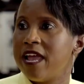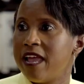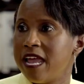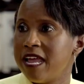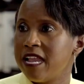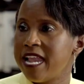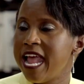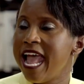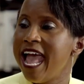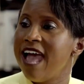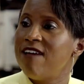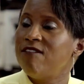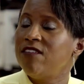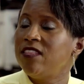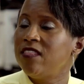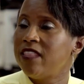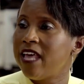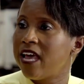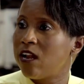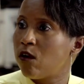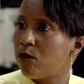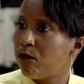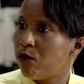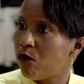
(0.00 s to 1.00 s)
in having
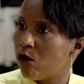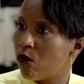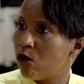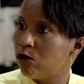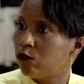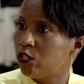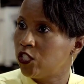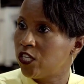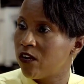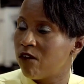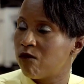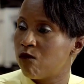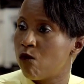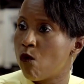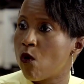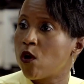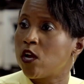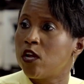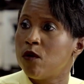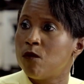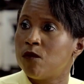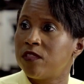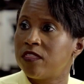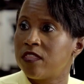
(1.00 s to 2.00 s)
that approach of
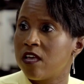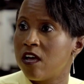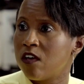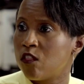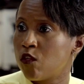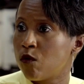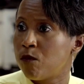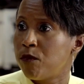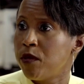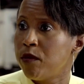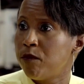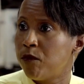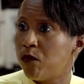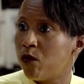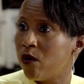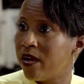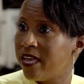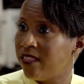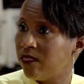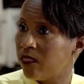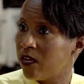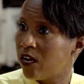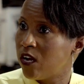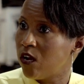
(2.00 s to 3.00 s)
working with the other people
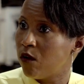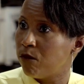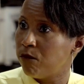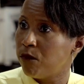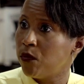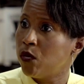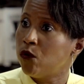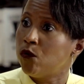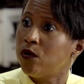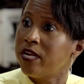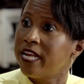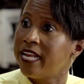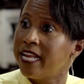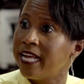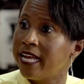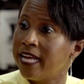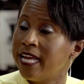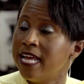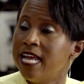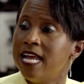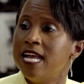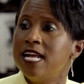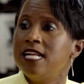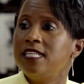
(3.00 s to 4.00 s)
in the community